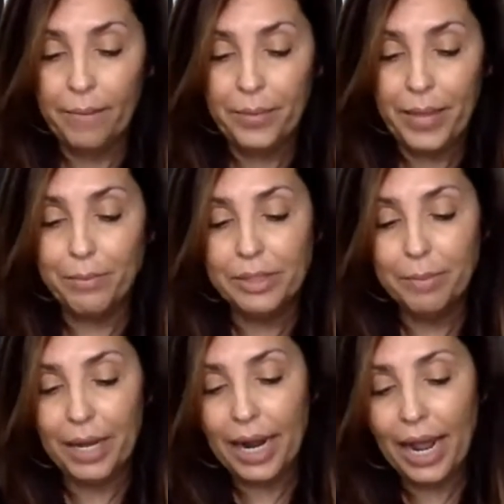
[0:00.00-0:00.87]
That was
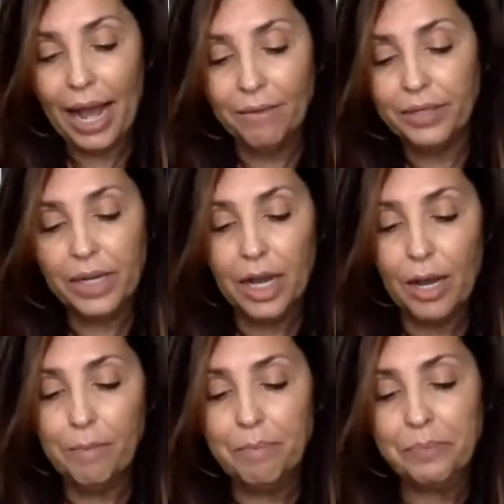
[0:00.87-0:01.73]
about a half a
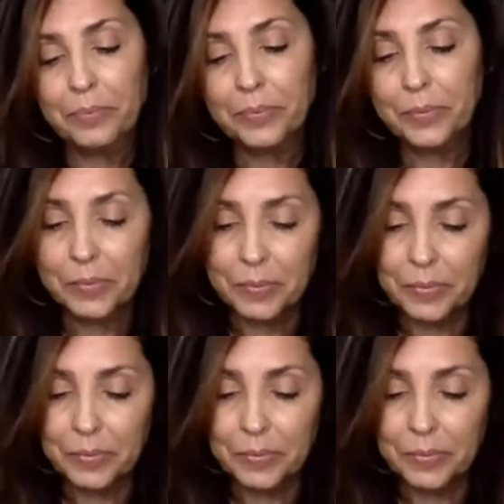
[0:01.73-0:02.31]
cup. Yeah,